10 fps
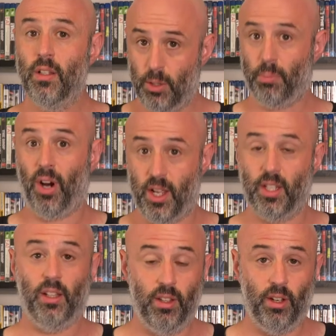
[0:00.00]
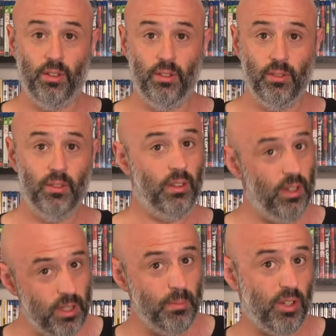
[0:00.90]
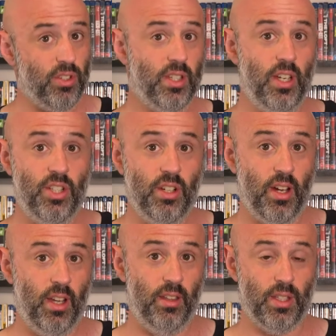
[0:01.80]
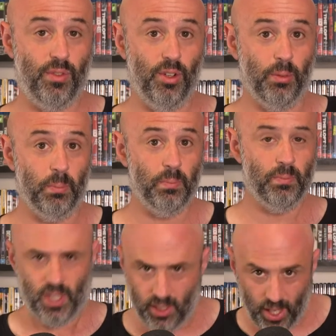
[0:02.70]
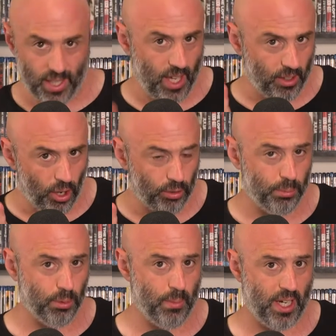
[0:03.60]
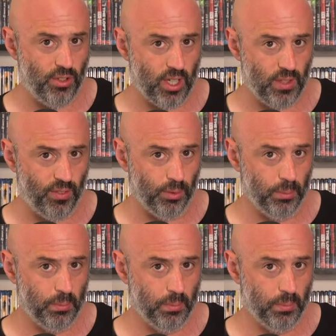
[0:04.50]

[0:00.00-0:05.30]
Surprisingly though, there isn't much CGI in this film, unlike that horrible Matrix film.